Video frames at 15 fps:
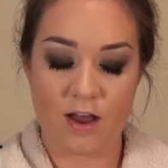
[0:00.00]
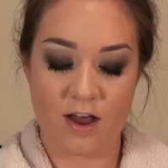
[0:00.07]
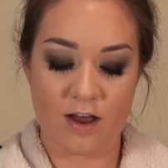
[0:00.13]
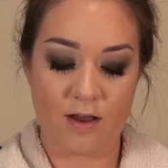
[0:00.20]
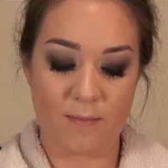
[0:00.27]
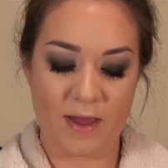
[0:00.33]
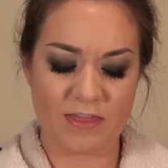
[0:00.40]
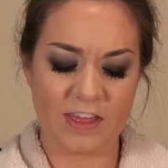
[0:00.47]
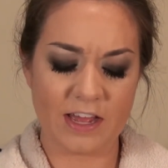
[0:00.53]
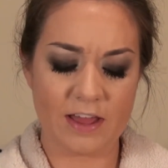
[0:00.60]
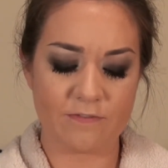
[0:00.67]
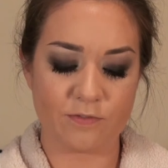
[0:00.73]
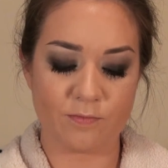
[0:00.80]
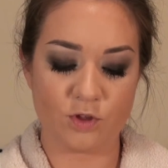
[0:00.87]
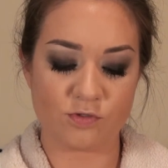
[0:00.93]
I think
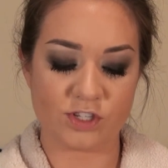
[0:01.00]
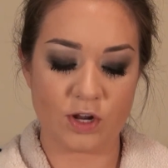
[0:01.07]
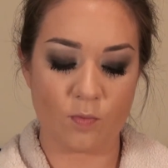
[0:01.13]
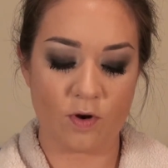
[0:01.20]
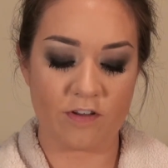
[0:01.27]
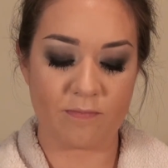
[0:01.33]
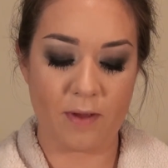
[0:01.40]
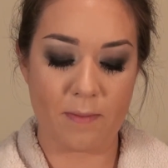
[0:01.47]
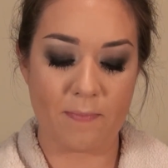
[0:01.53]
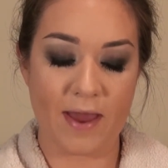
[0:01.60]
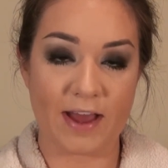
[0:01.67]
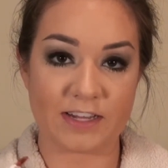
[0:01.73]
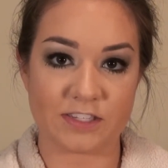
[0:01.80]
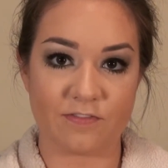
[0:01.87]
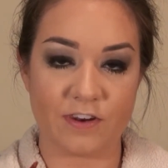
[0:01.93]
I've used it in one of my
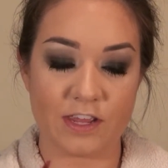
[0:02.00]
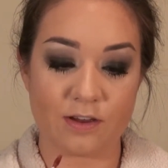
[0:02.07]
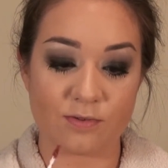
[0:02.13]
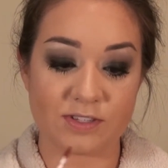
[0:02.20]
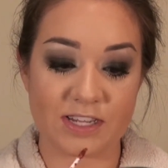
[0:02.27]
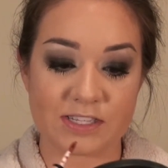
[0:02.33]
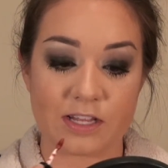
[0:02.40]
past videos.